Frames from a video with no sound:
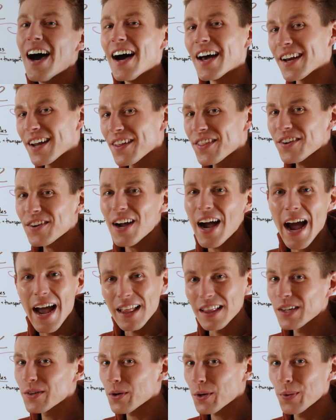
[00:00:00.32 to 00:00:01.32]
Another
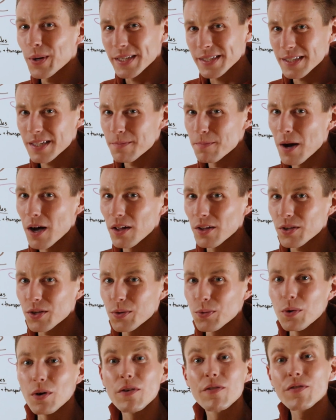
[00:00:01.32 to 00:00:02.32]
highly requested
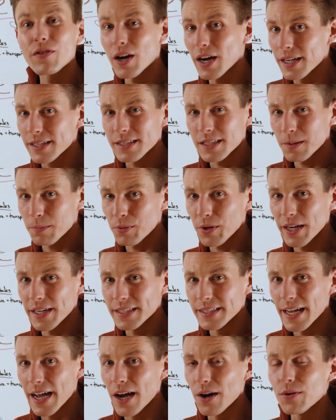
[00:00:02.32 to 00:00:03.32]
molecule for us to
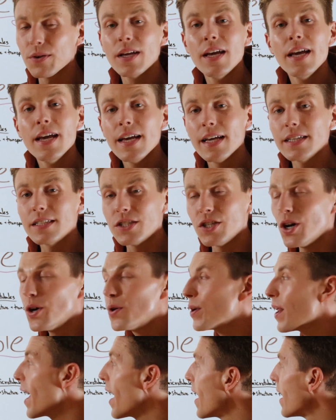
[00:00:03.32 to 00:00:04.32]
break down is
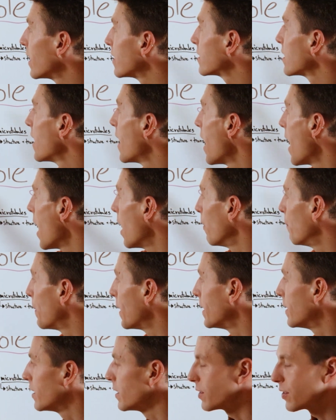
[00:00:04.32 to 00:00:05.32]
known as
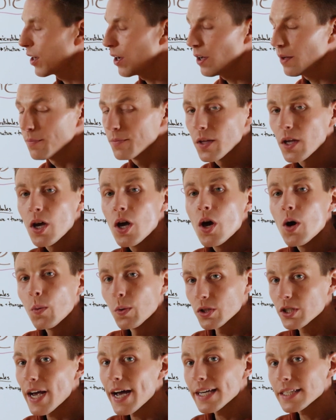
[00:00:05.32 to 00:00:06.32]
albendazole,
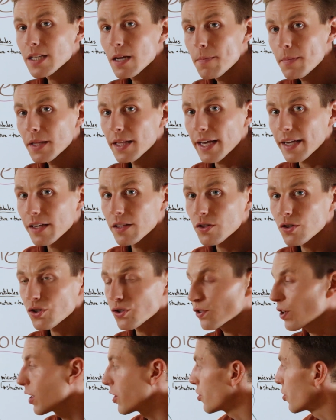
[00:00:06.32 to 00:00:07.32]
which has a molecular
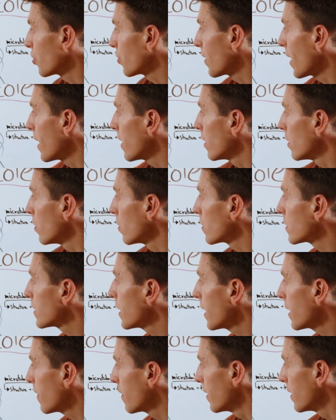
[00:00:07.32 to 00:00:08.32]
structure that looks
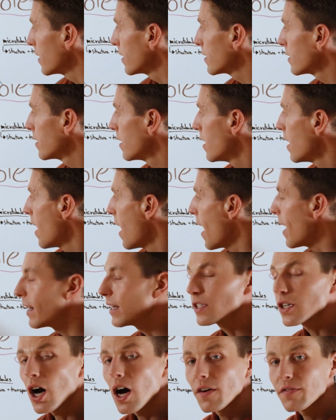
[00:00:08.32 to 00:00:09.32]
like this, and
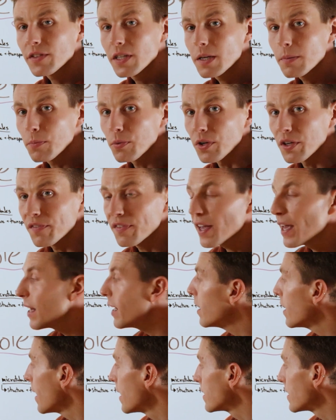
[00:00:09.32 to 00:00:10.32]
it's often
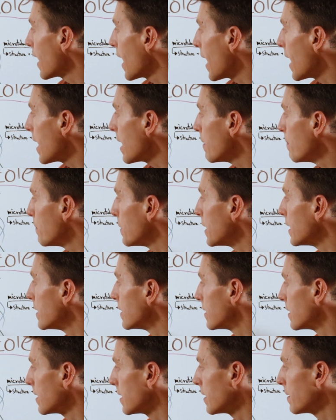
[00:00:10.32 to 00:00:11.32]
abbreviated as
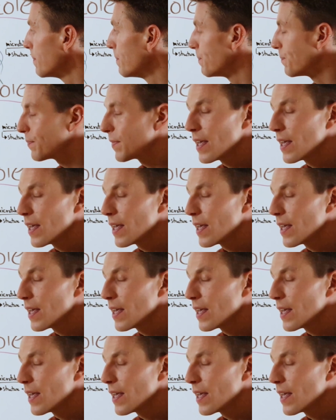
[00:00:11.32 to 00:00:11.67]
ABZ.